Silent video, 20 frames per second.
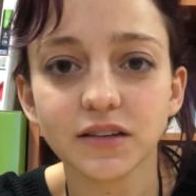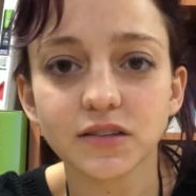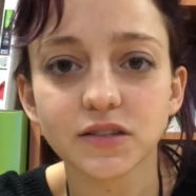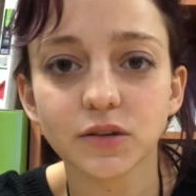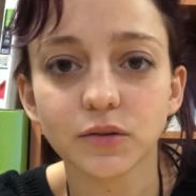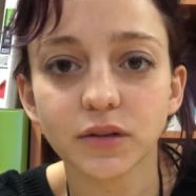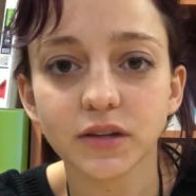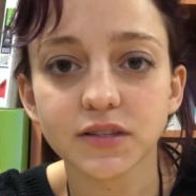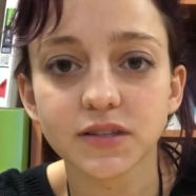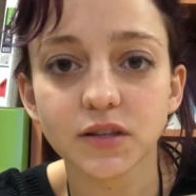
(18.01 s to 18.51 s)

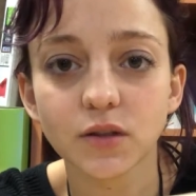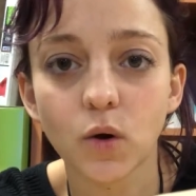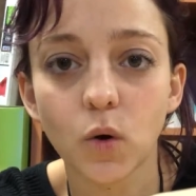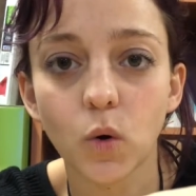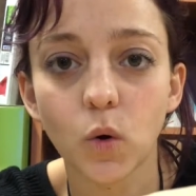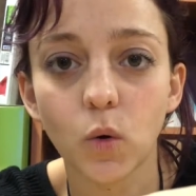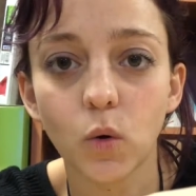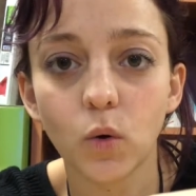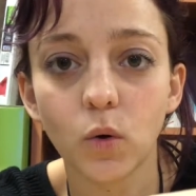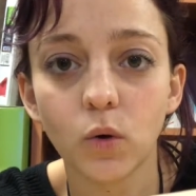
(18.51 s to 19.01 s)
So that's the
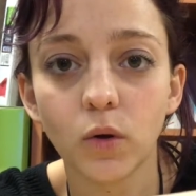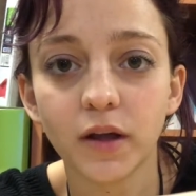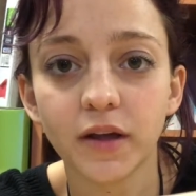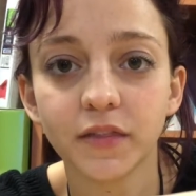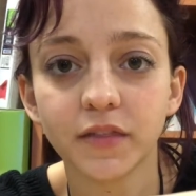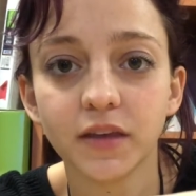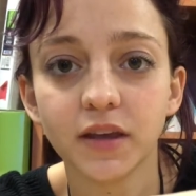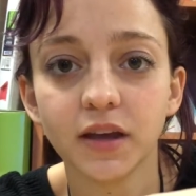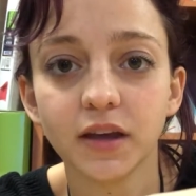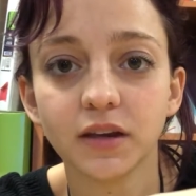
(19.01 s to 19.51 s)
hole
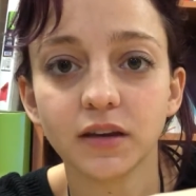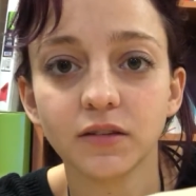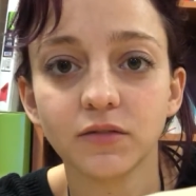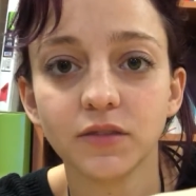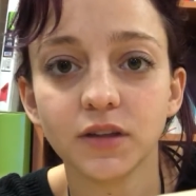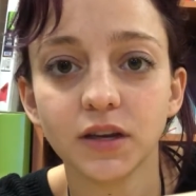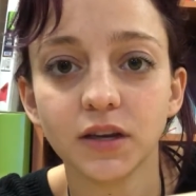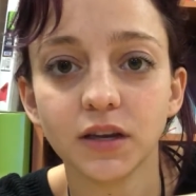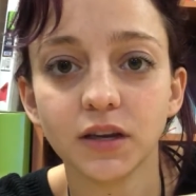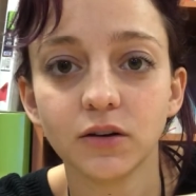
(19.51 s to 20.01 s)
at the end of
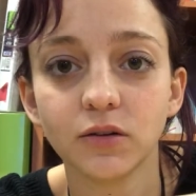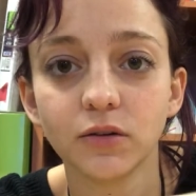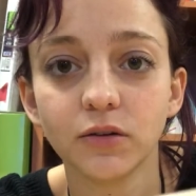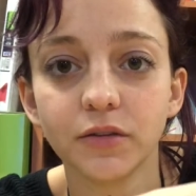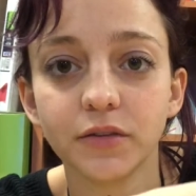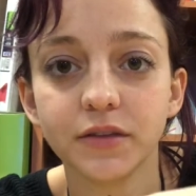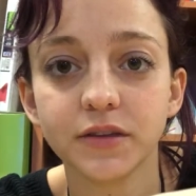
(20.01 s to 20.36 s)
the needle.